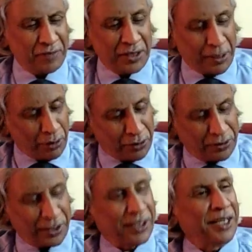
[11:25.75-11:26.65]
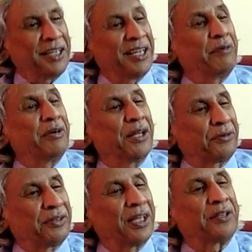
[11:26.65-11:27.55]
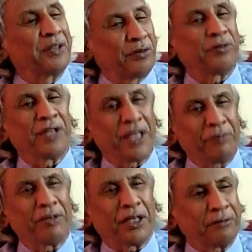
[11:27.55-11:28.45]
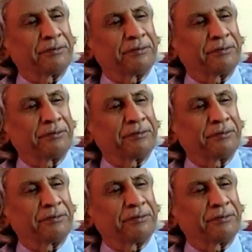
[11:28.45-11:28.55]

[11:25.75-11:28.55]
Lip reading: demonstrated evidence that this is very effective.